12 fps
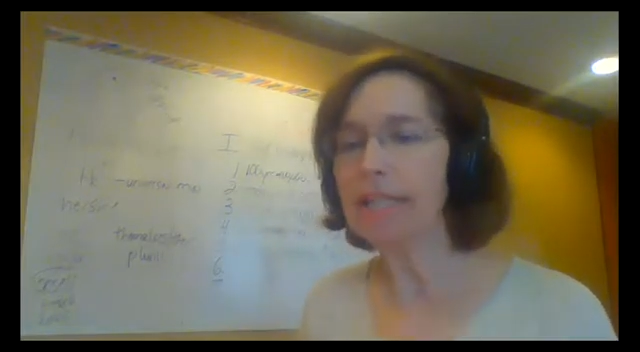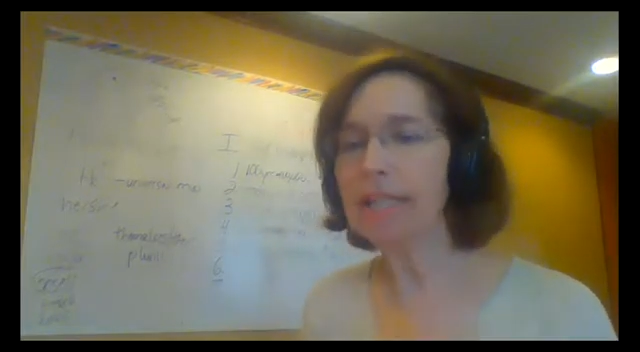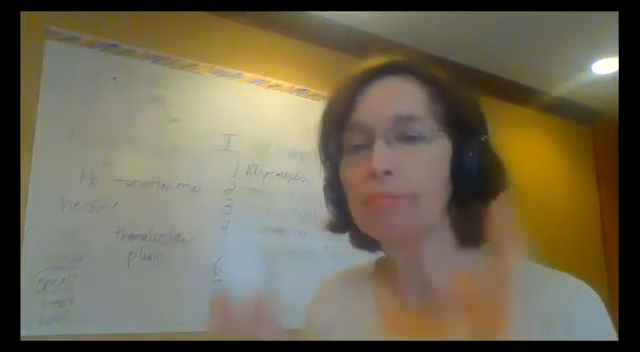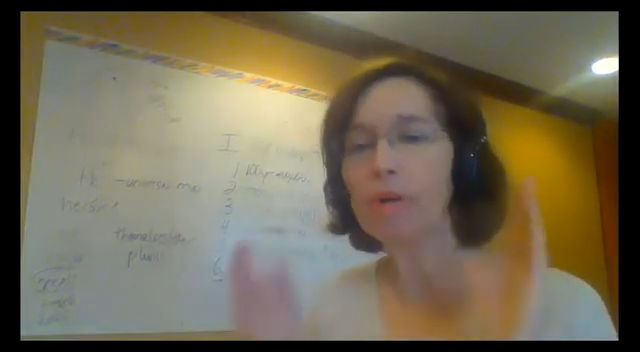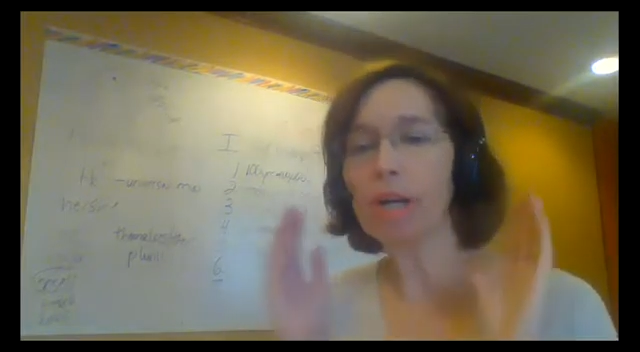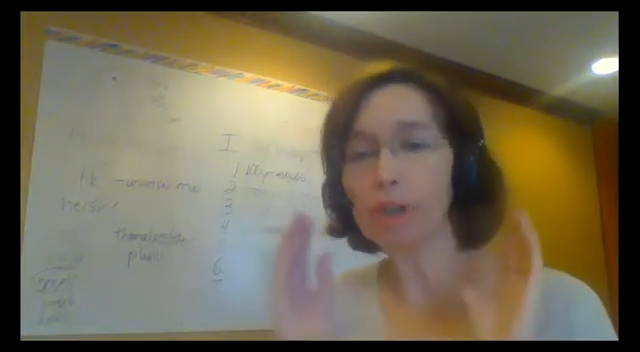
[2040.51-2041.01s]

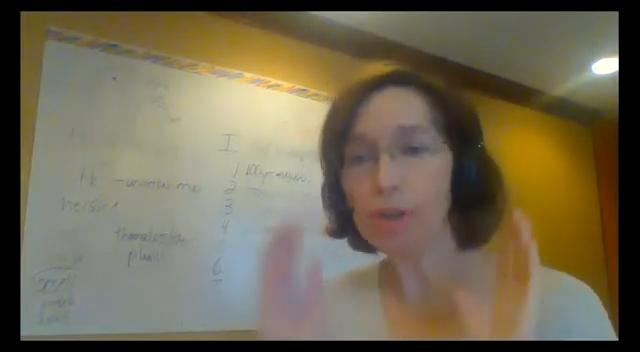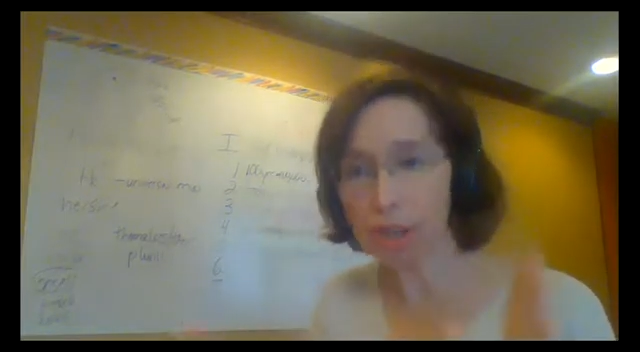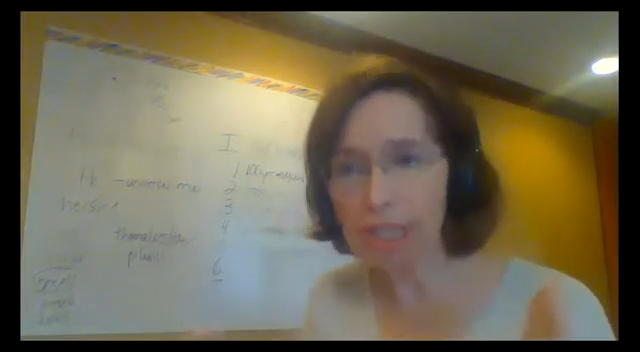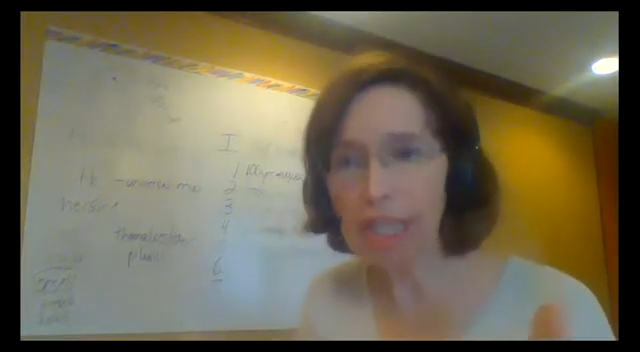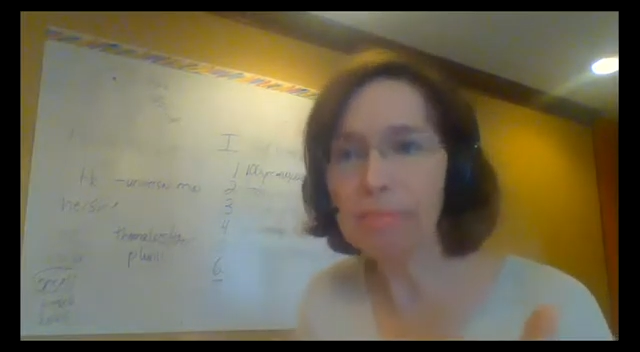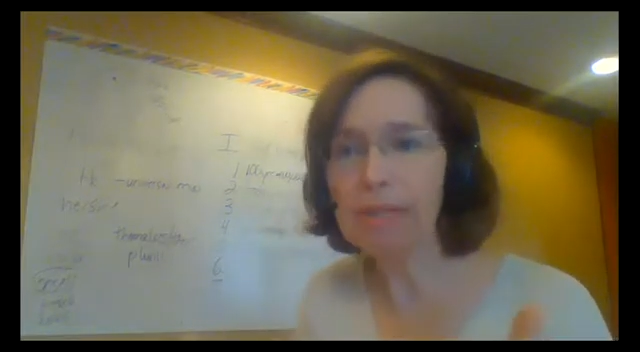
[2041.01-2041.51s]
Tomorrow, you're
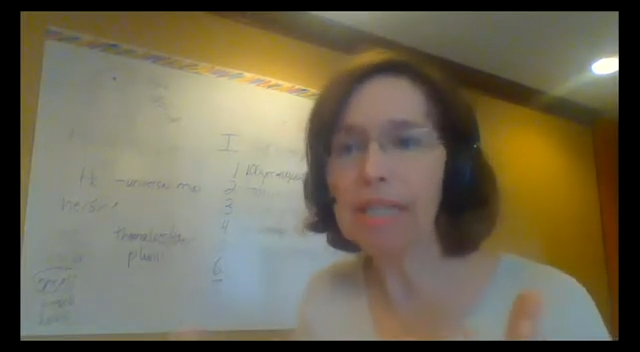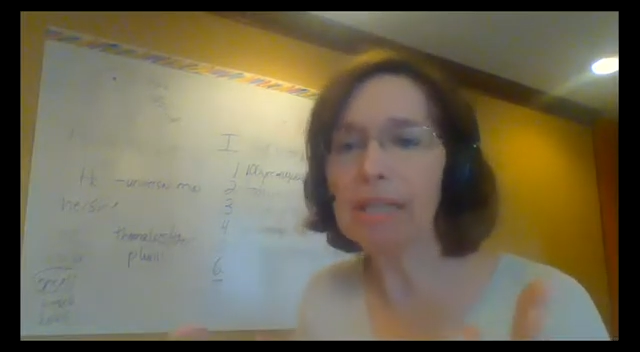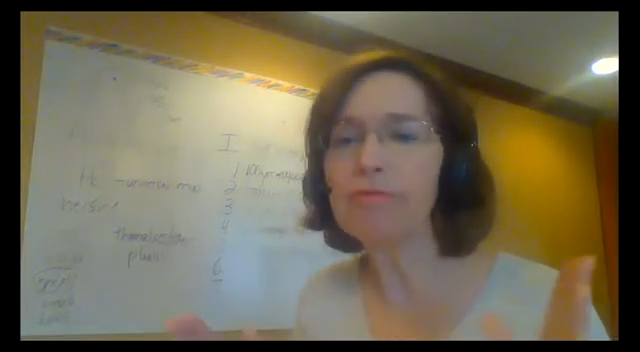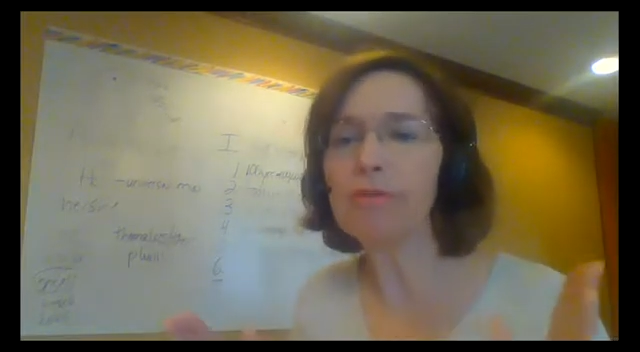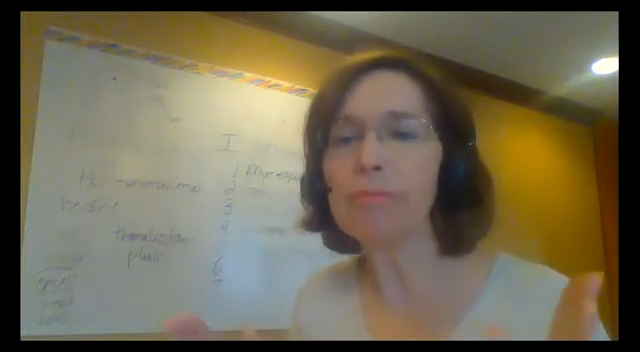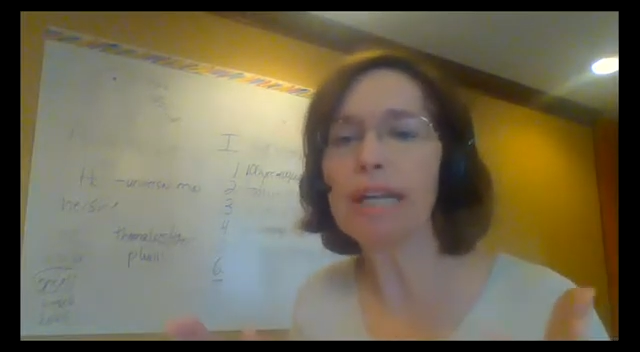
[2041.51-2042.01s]
just going to be
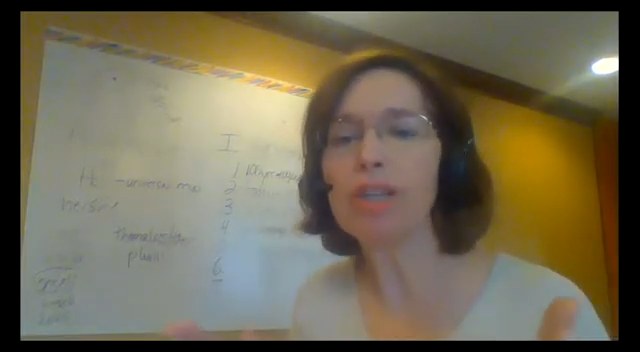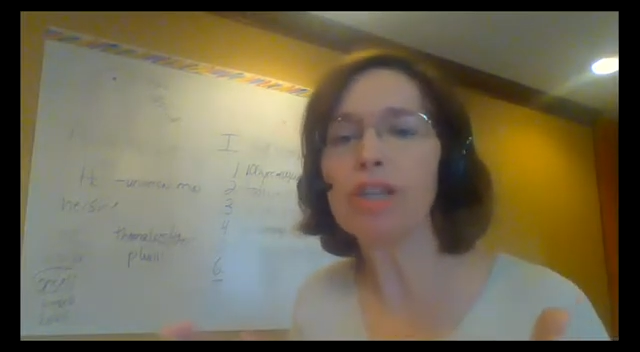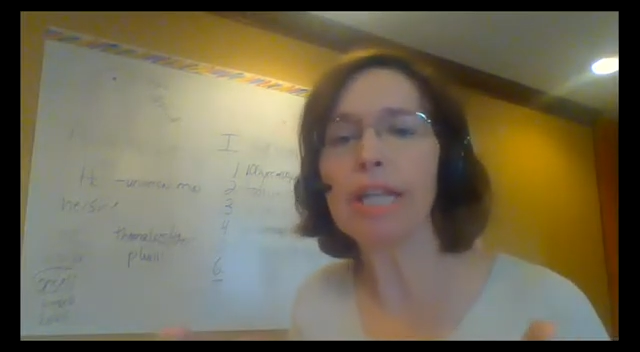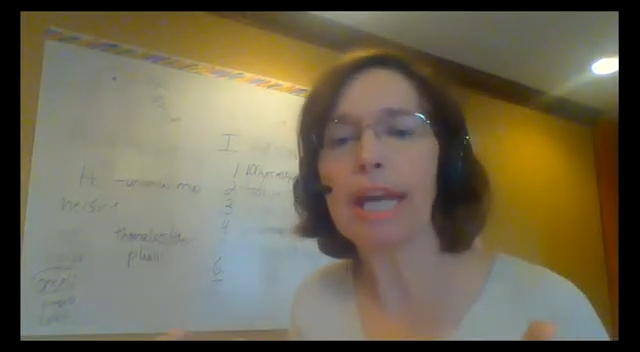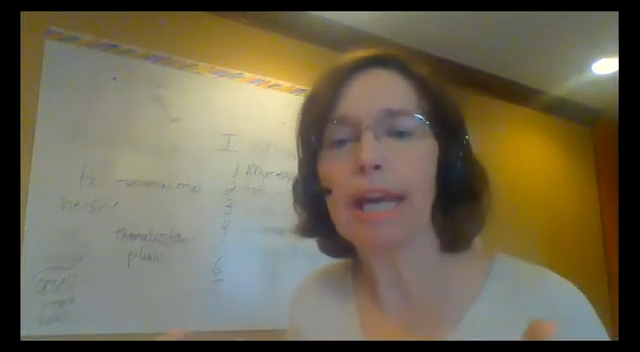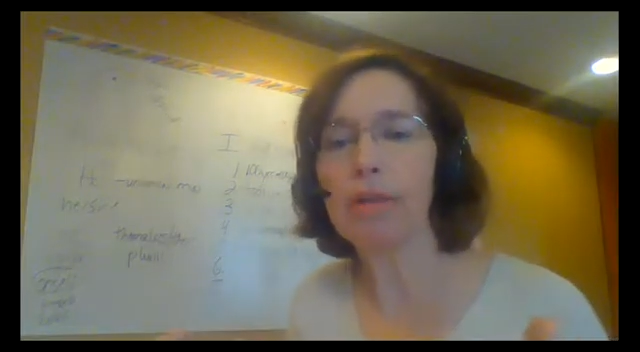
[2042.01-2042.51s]

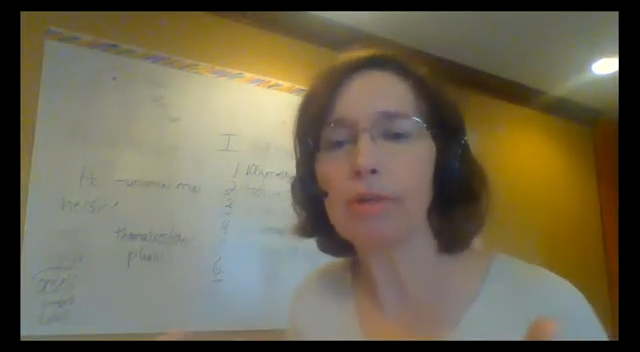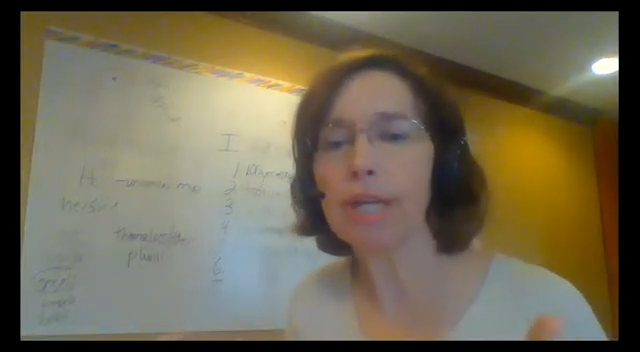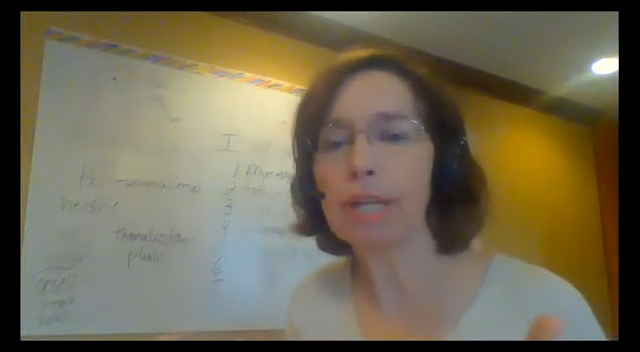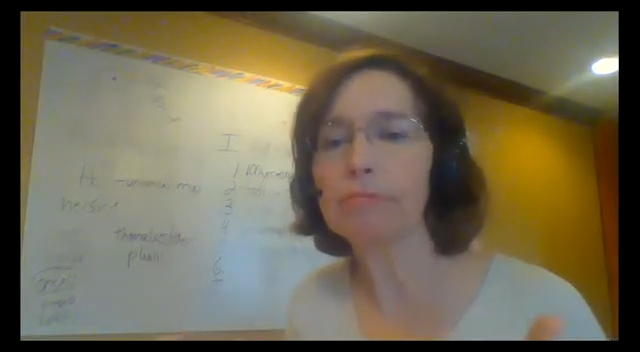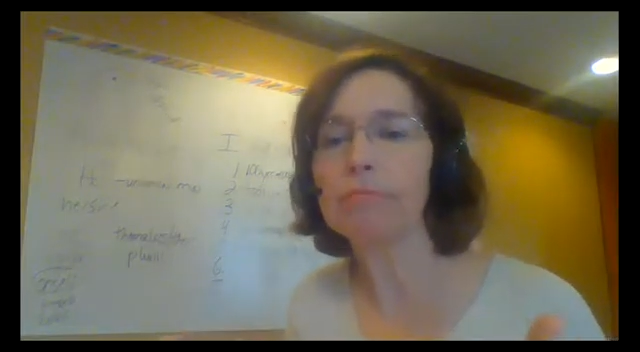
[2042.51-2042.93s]
information gathering,